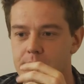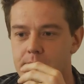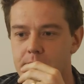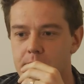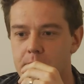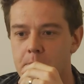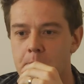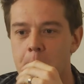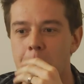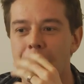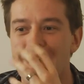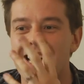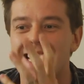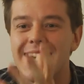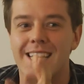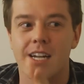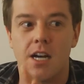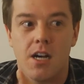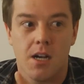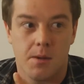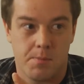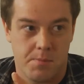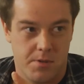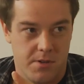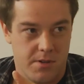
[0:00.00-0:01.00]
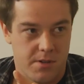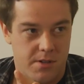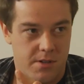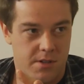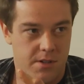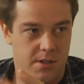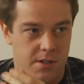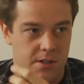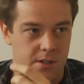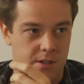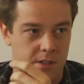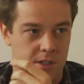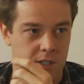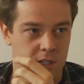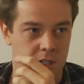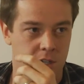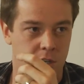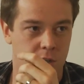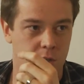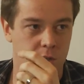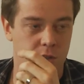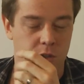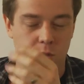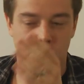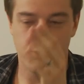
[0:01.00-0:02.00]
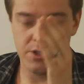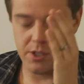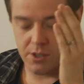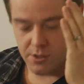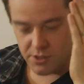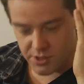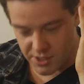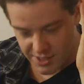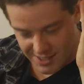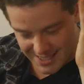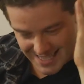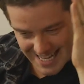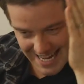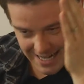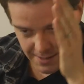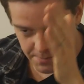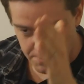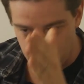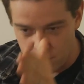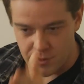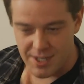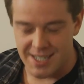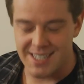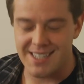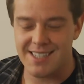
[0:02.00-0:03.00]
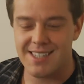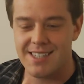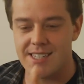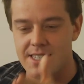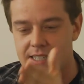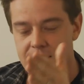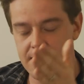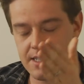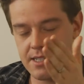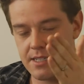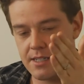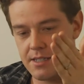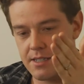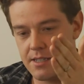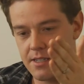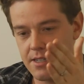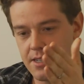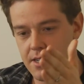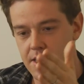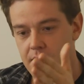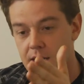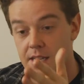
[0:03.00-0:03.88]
make it up. You know, you're just that consistent.